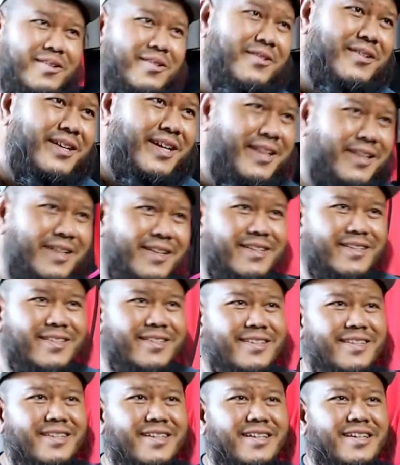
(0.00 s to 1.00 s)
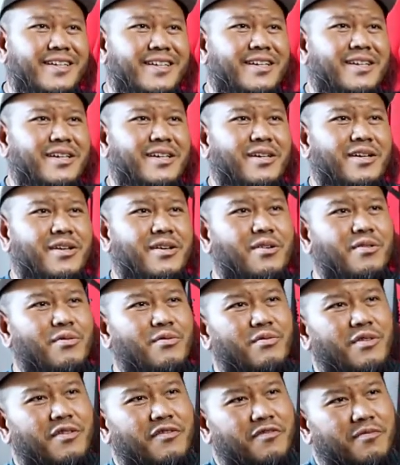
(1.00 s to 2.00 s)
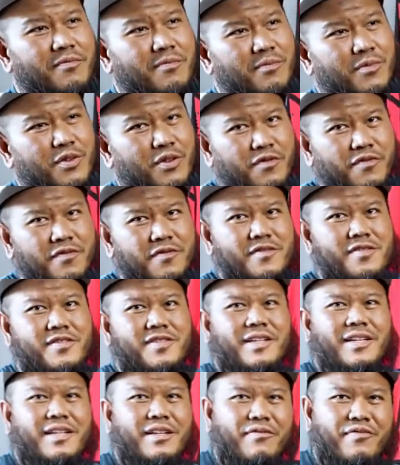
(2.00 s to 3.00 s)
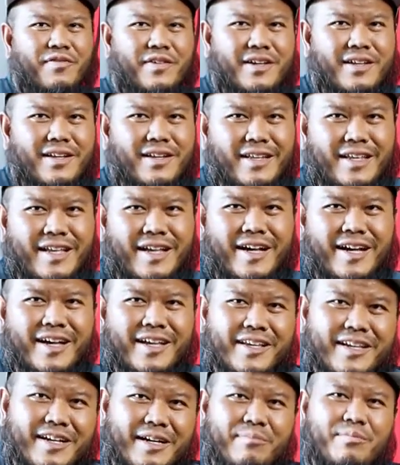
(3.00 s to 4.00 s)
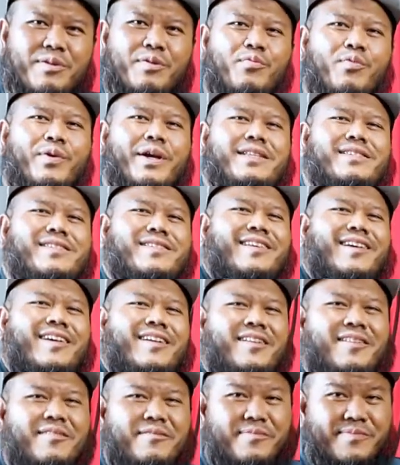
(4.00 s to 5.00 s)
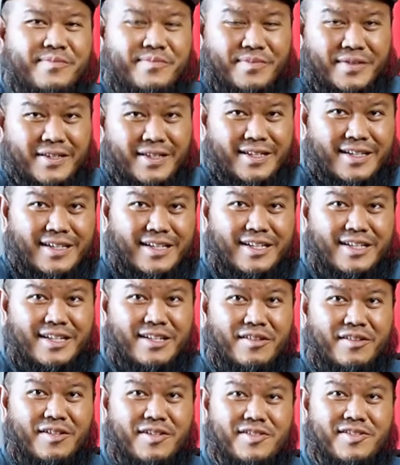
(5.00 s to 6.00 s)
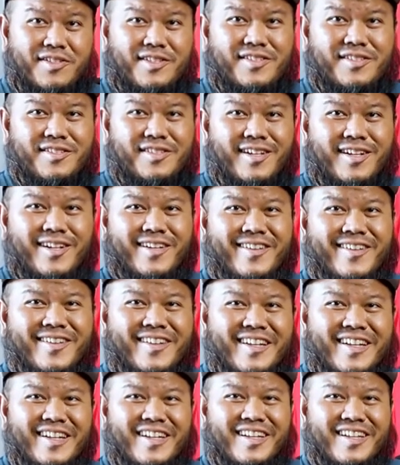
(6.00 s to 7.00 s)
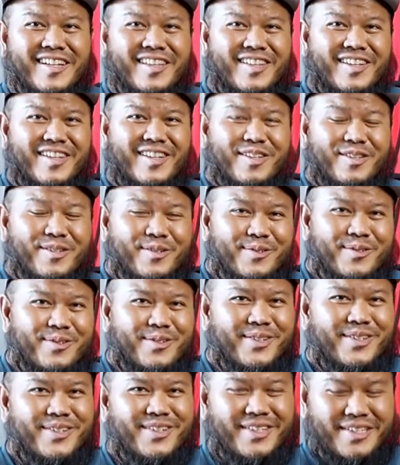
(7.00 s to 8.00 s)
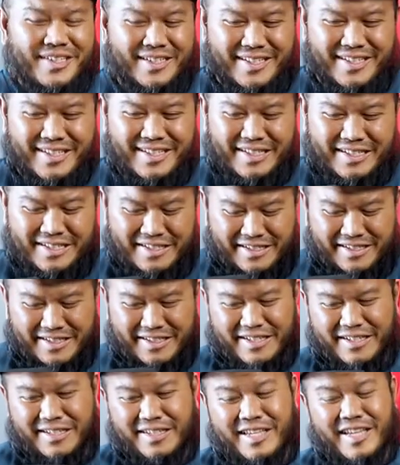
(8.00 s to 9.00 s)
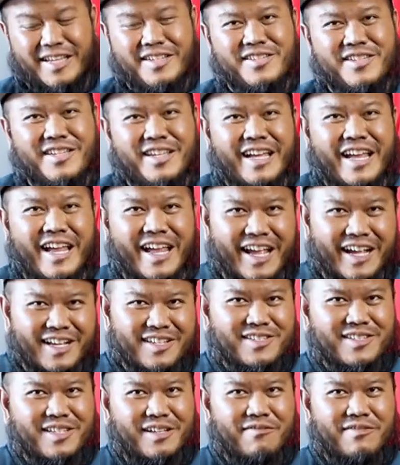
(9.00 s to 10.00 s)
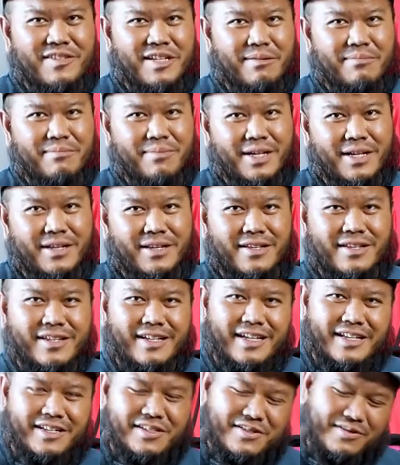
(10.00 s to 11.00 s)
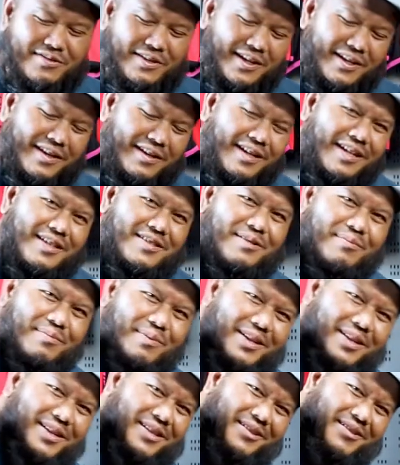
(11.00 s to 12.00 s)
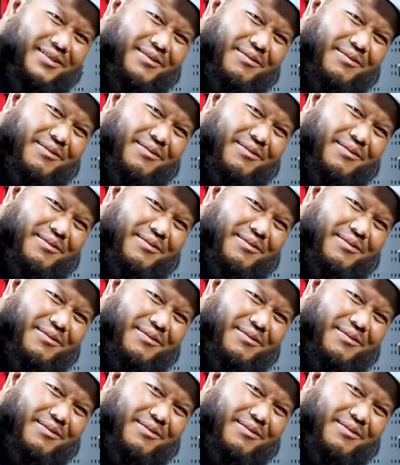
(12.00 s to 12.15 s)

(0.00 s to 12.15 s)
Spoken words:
All right, we've moved significantly higher up the weight scale. This is the 32 kg XF dumbbell, and it's recognizable